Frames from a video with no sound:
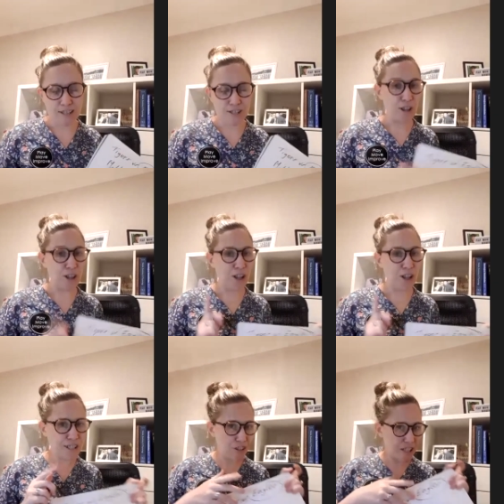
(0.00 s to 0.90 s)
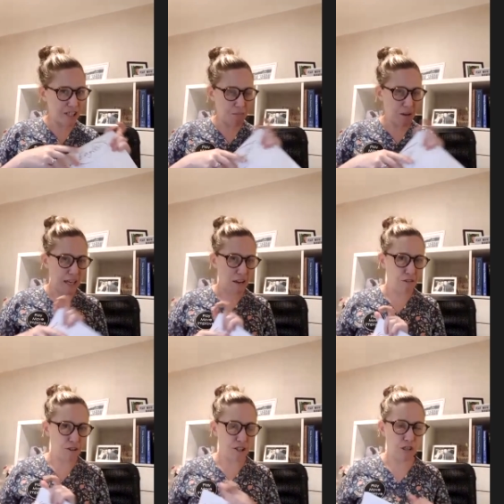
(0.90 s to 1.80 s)
So lots of list making
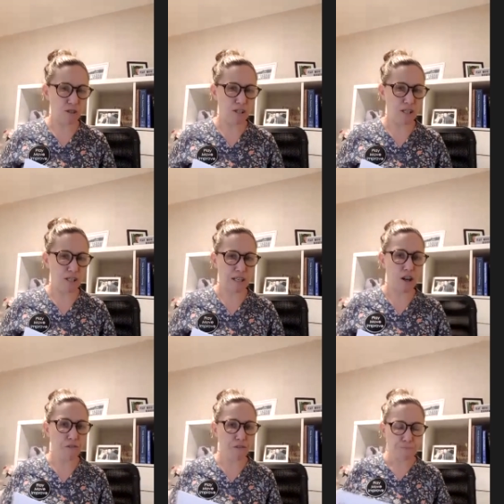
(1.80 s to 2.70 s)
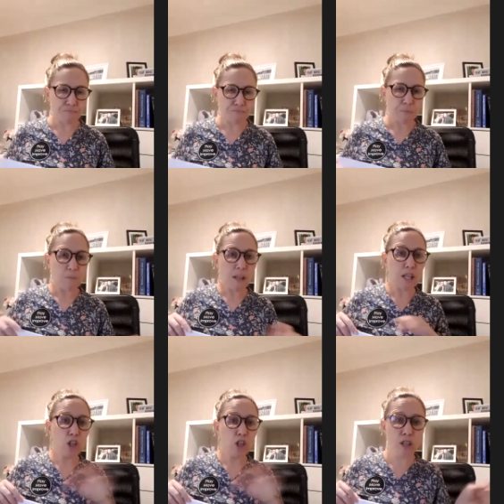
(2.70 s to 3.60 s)
for the children to tick off,
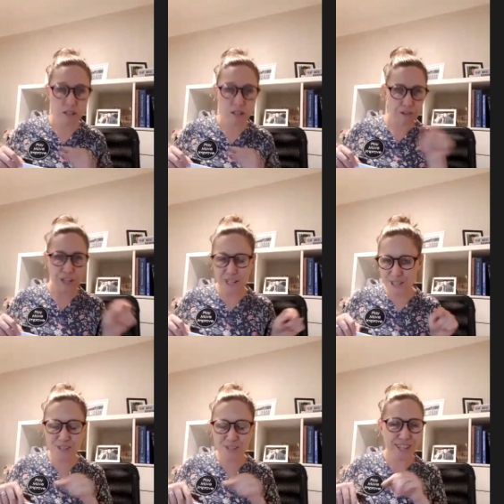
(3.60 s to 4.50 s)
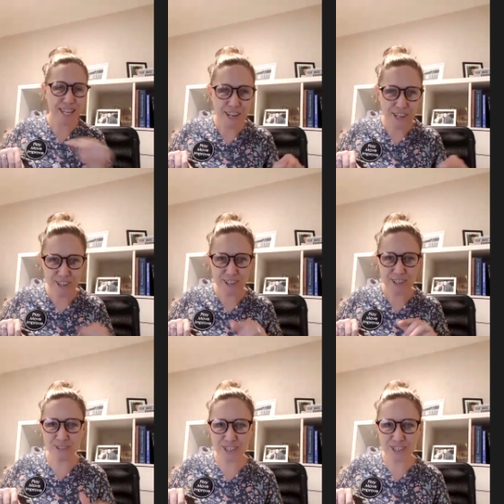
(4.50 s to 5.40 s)
lots of things, lots of
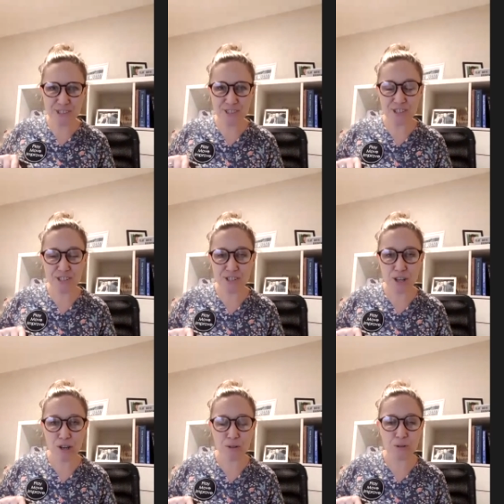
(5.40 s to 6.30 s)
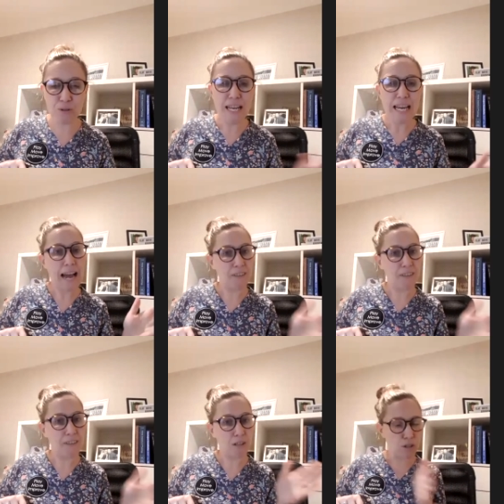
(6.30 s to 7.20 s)
catalogues for the children to circle, and
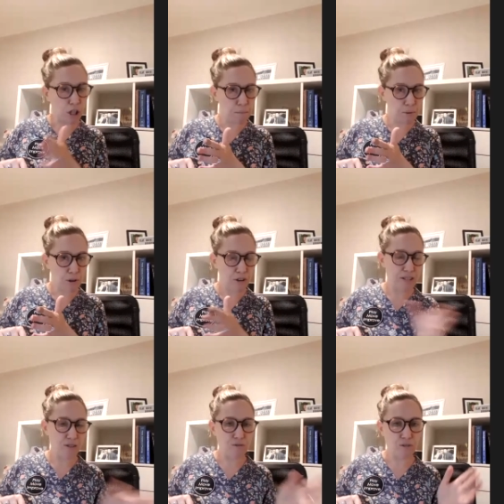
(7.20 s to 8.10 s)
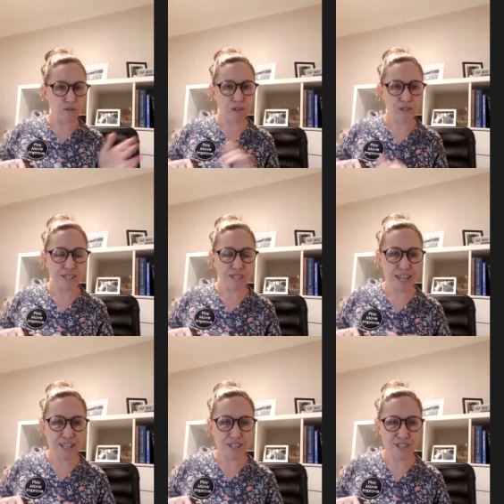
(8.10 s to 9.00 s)
they'll slowly progress through those
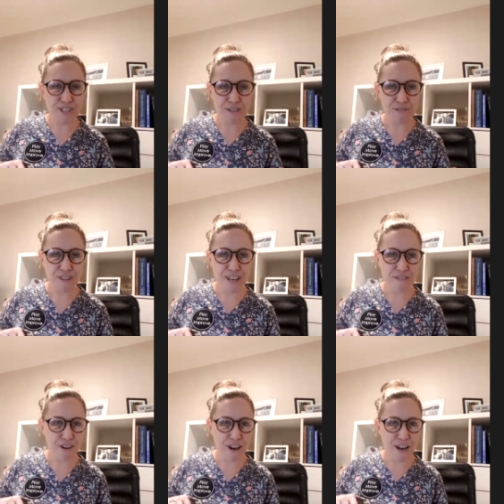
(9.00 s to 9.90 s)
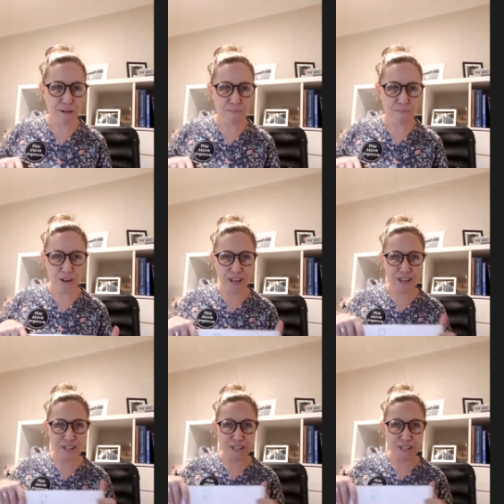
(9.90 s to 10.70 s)
stages of their fine motor